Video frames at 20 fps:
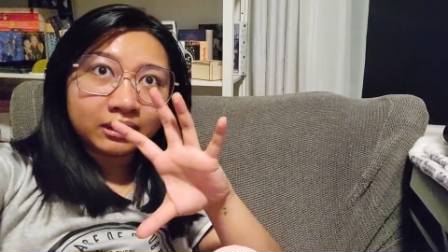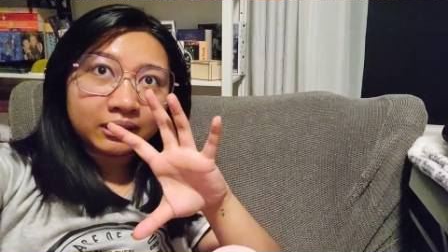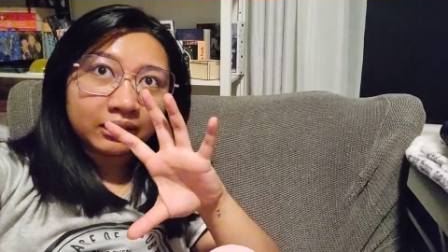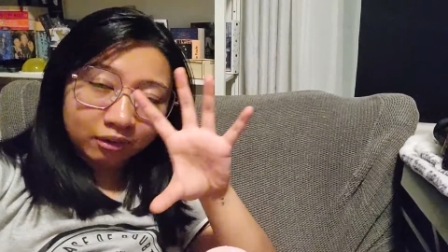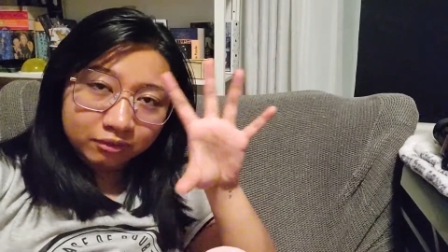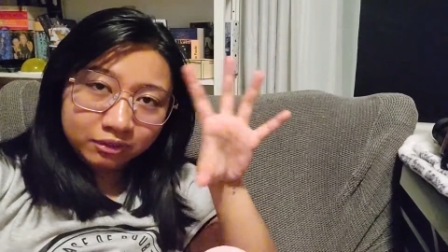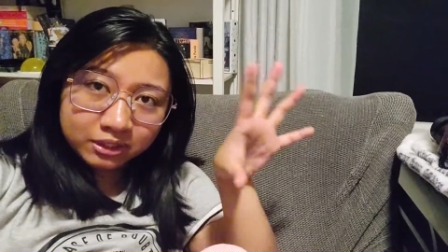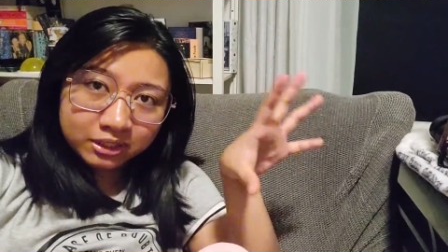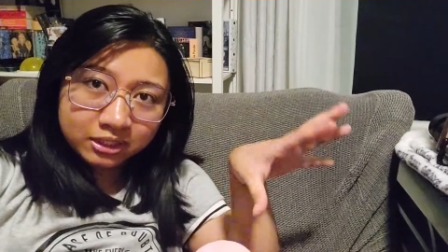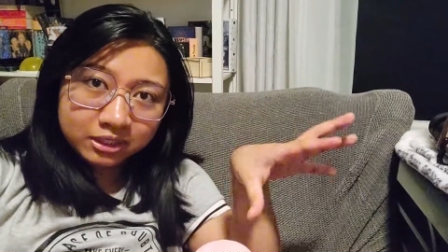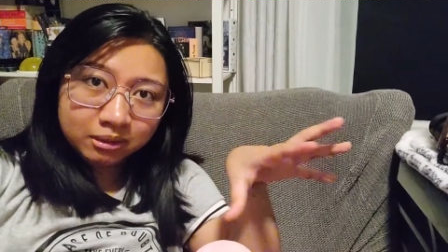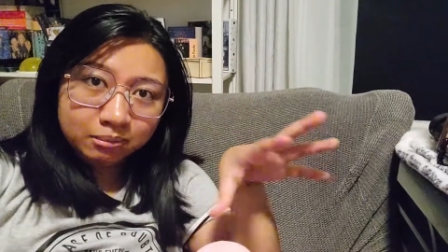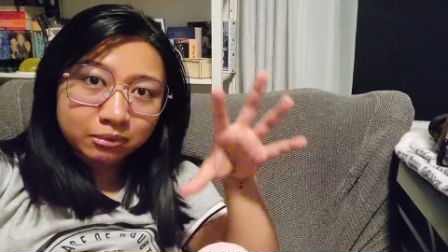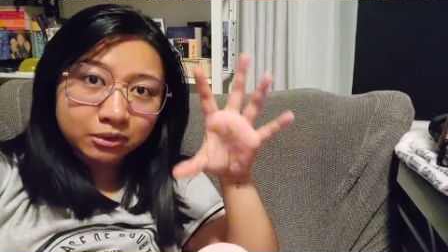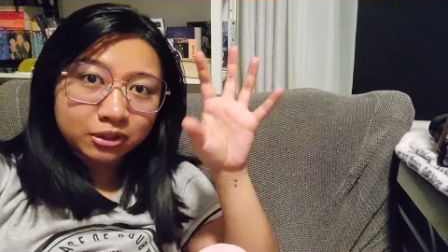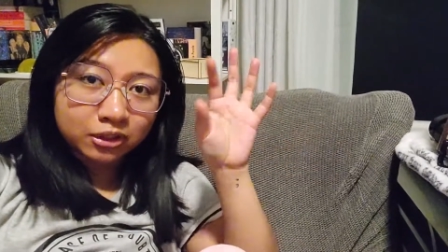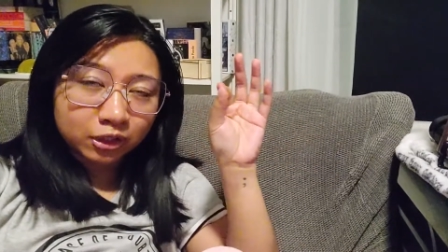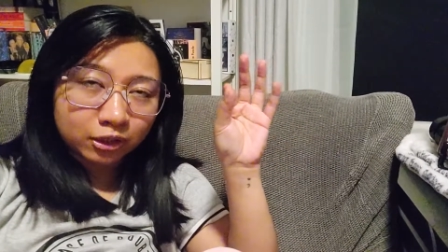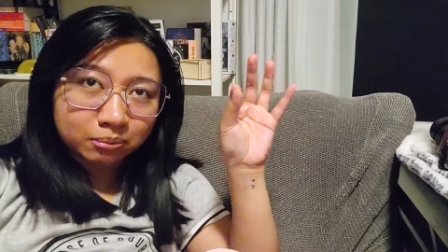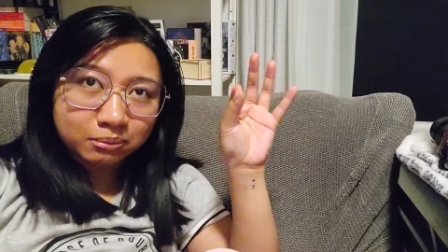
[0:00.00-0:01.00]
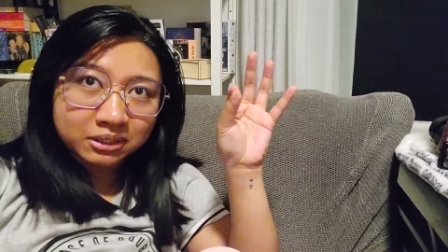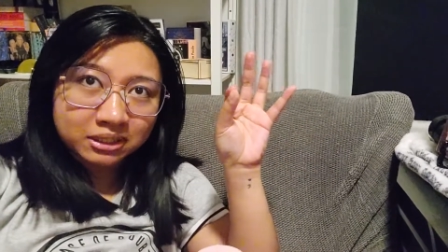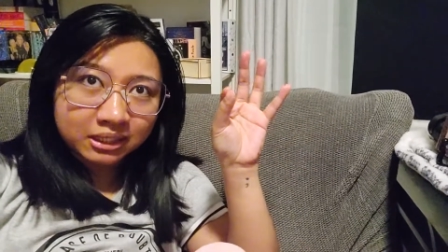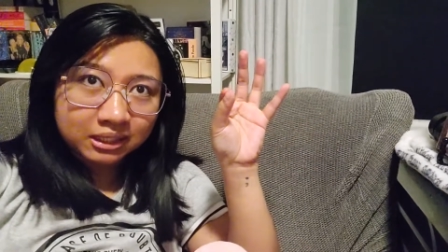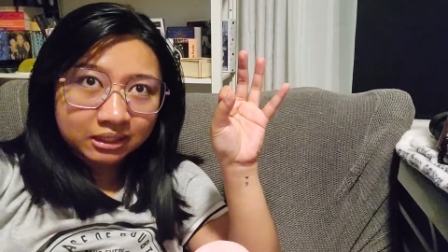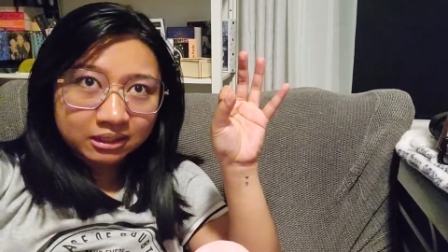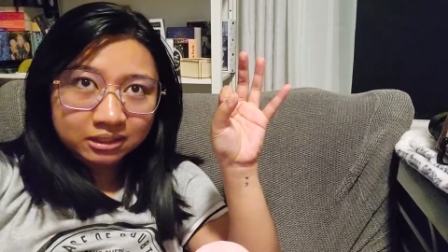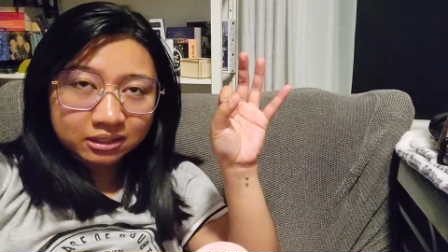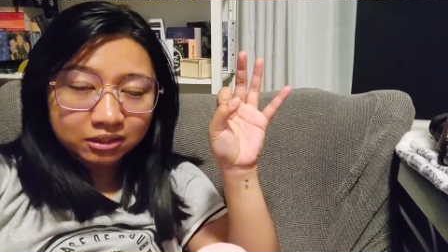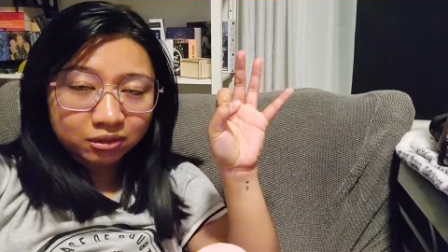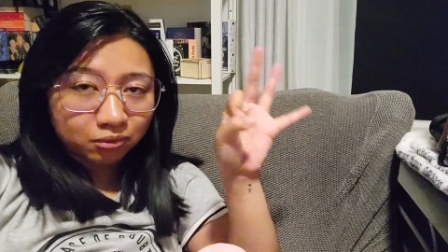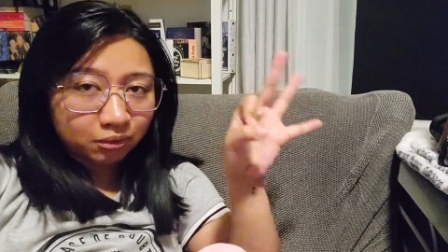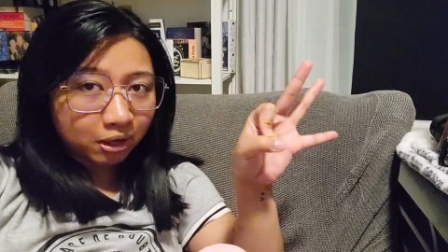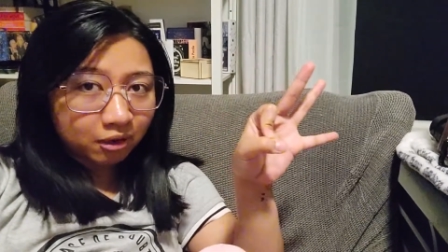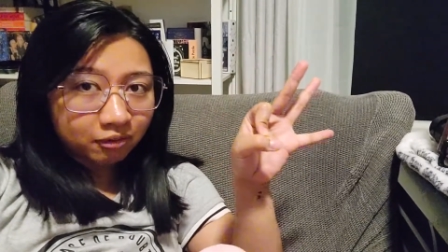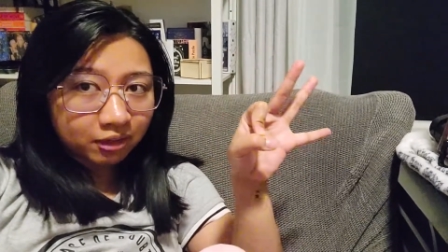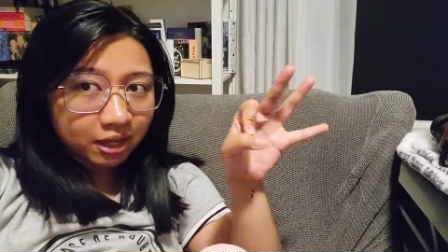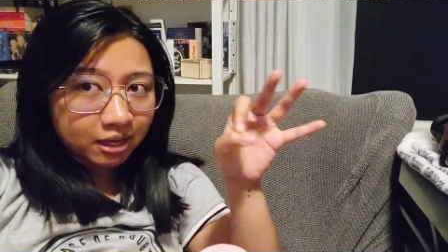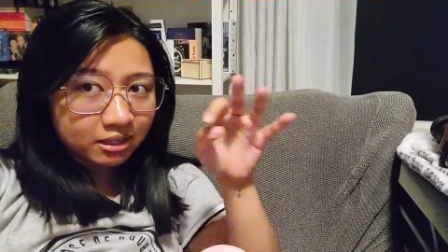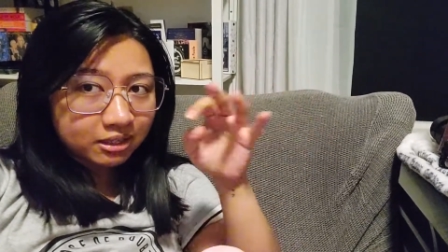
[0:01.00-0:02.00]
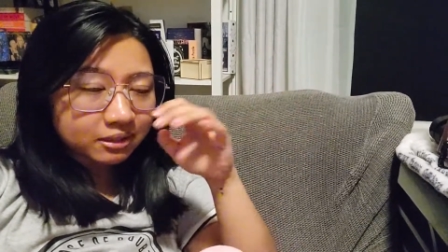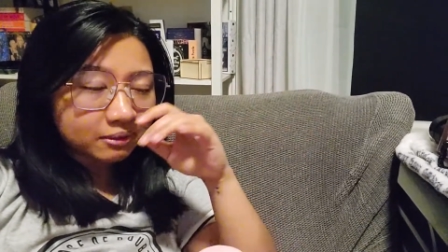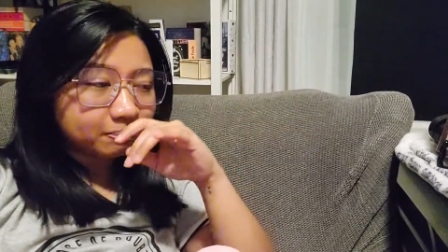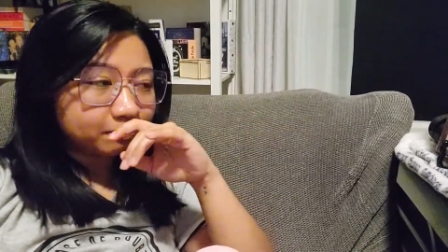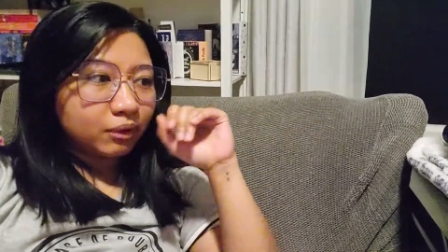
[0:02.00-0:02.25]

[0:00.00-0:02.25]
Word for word: obviously some circumstances around that.